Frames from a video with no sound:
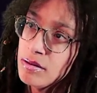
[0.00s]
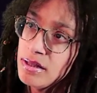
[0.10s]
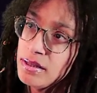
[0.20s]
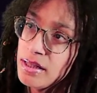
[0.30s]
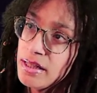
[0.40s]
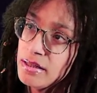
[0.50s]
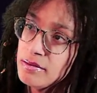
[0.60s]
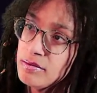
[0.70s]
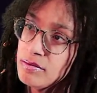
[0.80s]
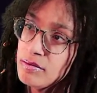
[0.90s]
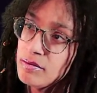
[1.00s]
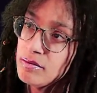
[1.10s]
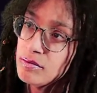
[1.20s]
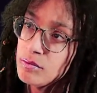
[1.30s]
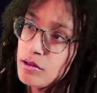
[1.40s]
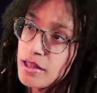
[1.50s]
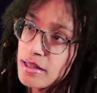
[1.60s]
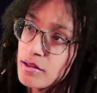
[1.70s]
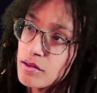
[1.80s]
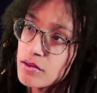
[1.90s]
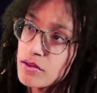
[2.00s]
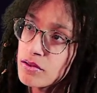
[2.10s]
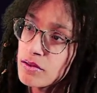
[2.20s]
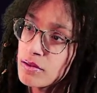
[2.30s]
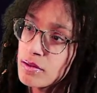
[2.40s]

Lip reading: And then what else?